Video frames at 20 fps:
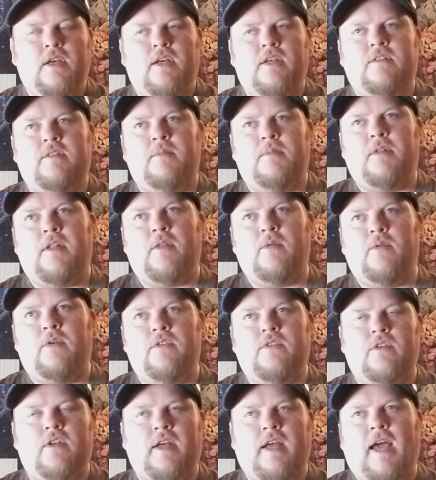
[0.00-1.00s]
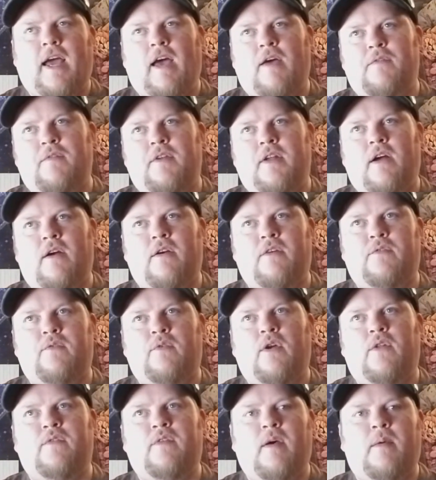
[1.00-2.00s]
Some of the other ones are like a half an hour,
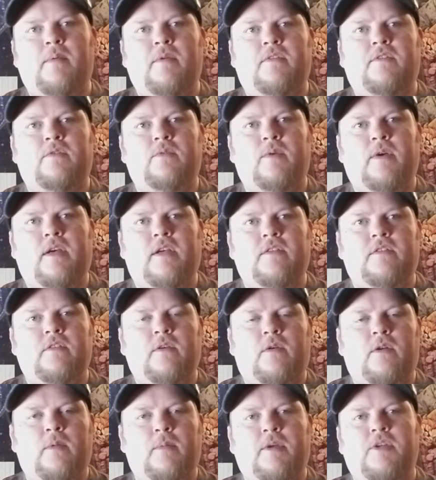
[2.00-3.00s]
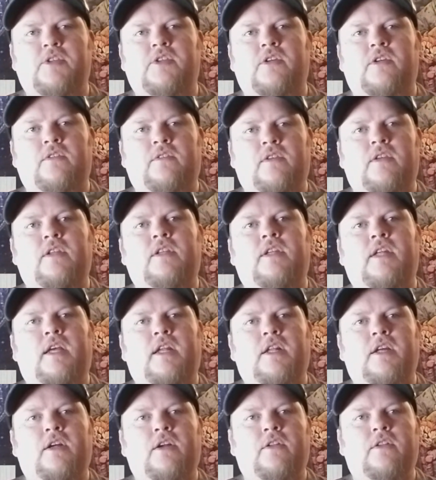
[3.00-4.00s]
45 minutes away. So I want to make sure it's a good day
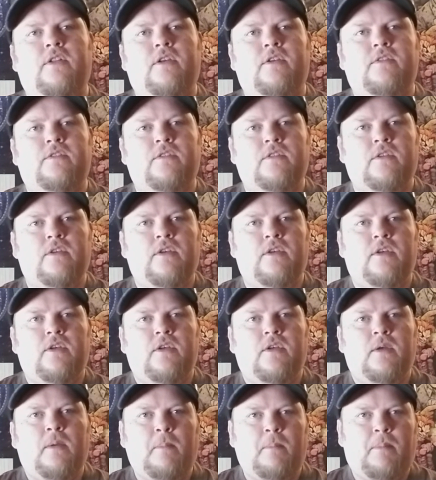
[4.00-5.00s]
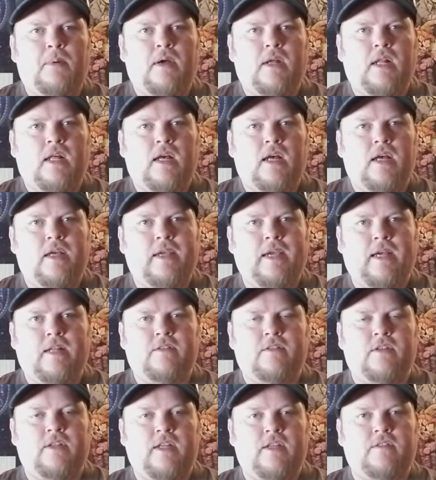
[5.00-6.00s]
to go to those. But yeah,
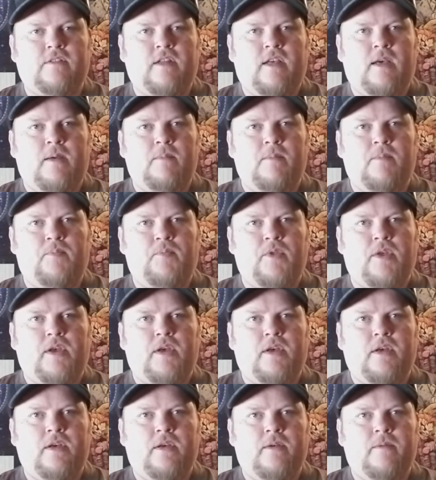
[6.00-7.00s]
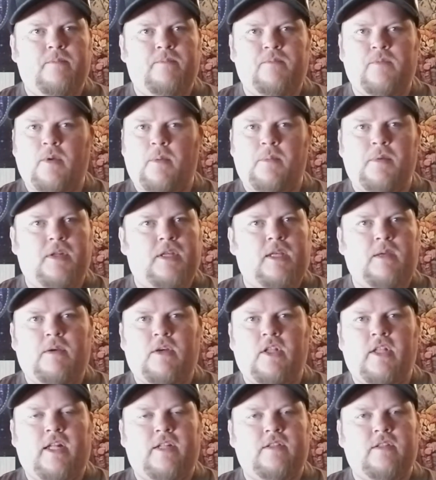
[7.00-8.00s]
until next time, I'm gonna keep
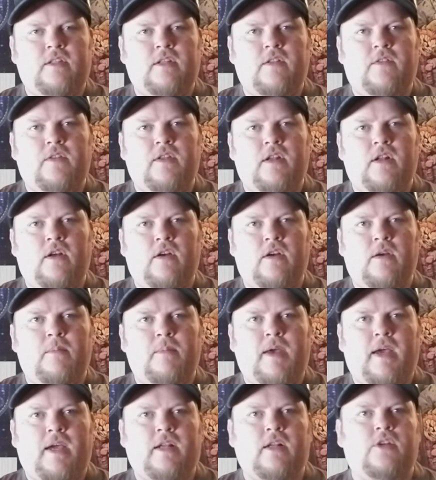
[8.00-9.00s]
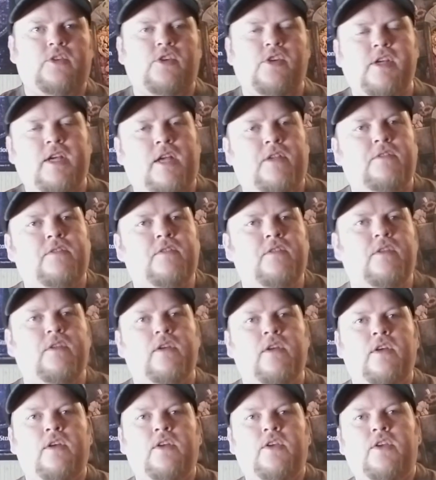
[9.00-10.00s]
collecting, and then I'll come back and I'll show you guys.
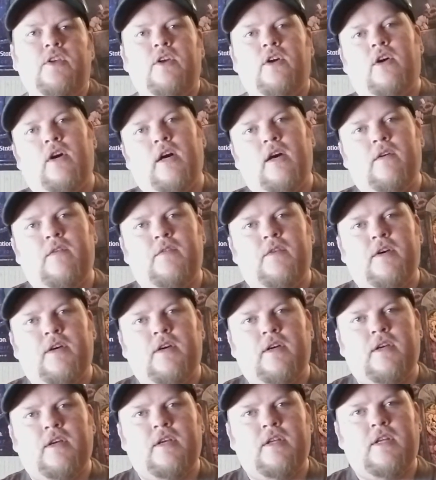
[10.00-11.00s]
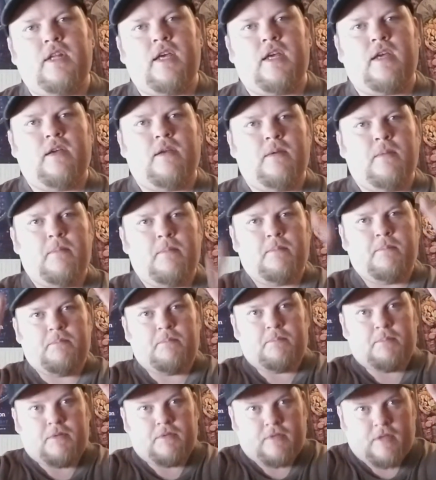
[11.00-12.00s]
Y'all have a good day.
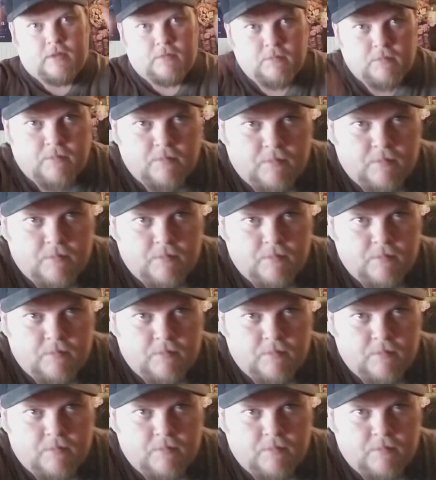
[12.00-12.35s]
Peace out.